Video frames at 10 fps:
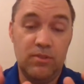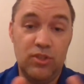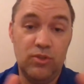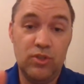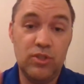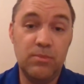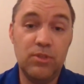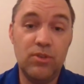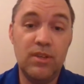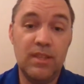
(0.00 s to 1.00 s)
To some
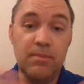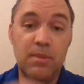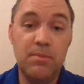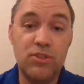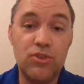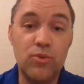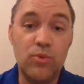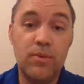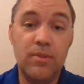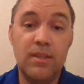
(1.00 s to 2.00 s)
degree, that may be
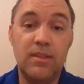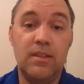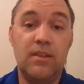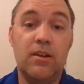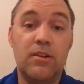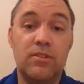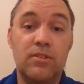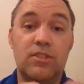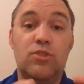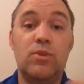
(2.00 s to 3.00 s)
true, that our
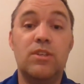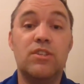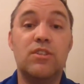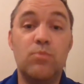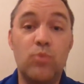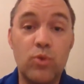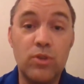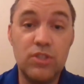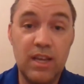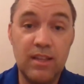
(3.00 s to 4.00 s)
situation is
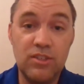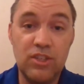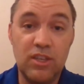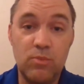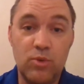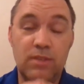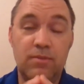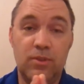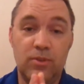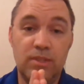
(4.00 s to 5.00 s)
more challenging and more
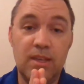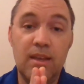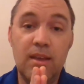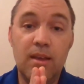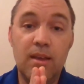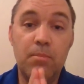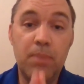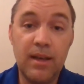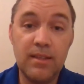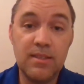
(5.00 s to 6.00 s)
difficult.
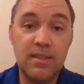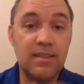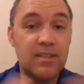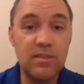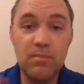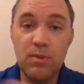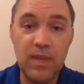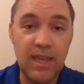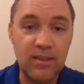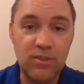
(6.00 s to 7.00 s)
But that doesn't mean
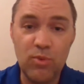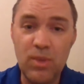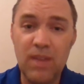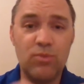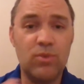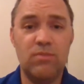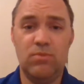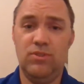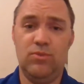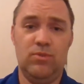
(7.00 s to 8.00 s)
we can't do it. We have great
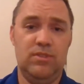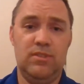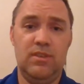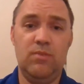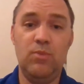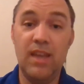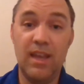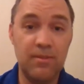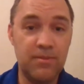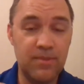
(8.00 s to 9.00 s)
resources, and we
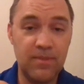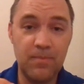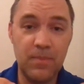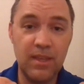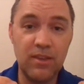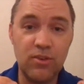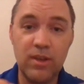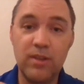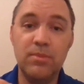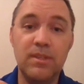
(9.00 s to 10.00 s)
have
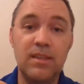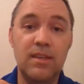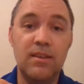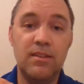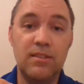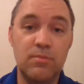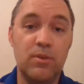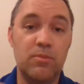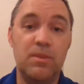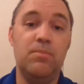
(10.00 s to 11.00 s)
incredibly
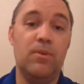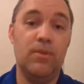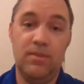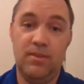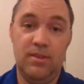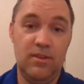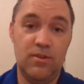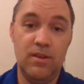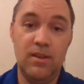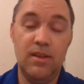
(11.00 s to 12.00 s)
smart people
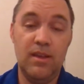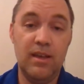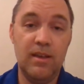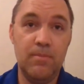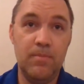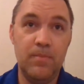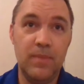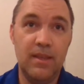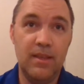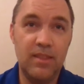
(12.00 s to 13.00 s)
here. Um,
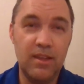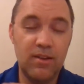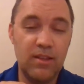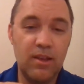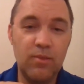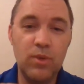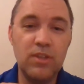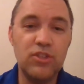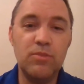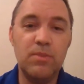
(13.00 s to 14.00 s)
there,
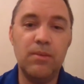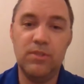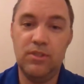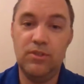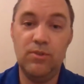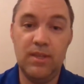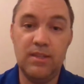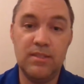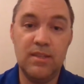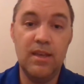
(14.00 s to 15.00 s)
we should be able to do
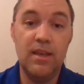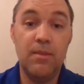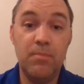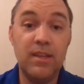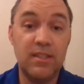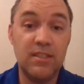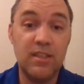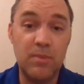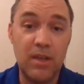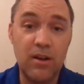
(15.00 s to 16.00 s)
this, but it's
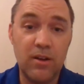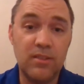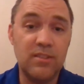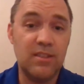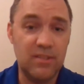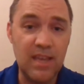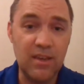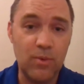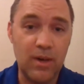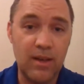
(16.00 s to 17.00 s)
going to be hard and it's going to
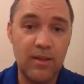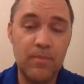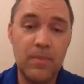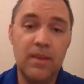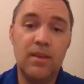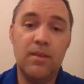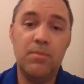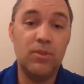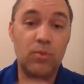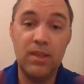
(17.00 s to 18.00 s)
take a while.
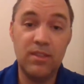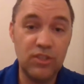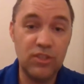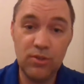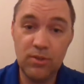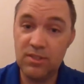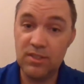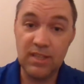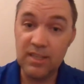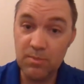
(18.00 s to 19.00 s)
But the way that you do it is
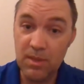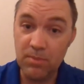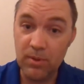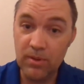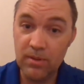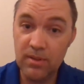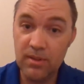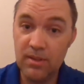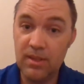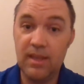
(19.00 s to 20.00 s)
you test people
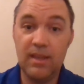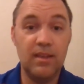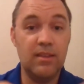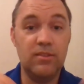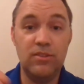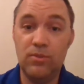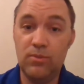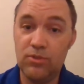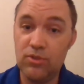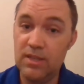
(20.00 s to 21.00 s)
and
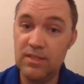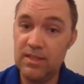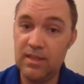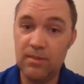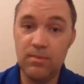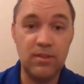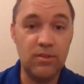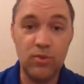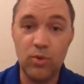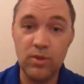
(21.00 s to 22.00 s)
you trace them and
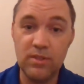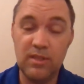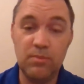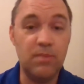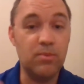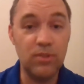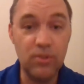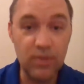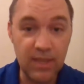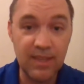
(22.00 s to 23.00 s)
you quarantine people.
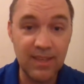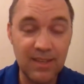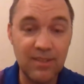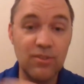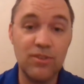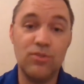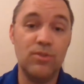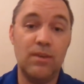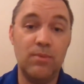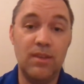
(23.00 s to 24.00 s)
You can get it under
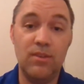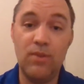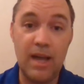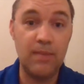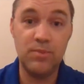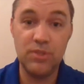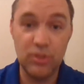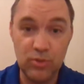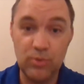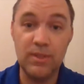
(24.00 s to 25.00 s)
control that way. You
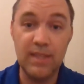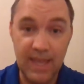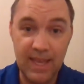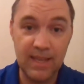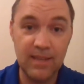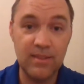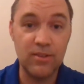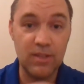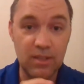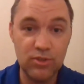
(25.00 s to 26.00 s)
absolutely can.
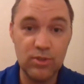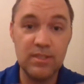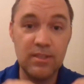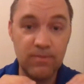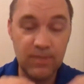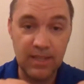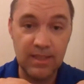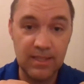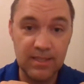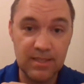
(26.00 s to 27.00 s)
There are countries that have
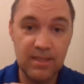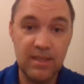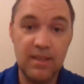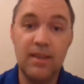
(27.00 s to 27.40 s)
done this.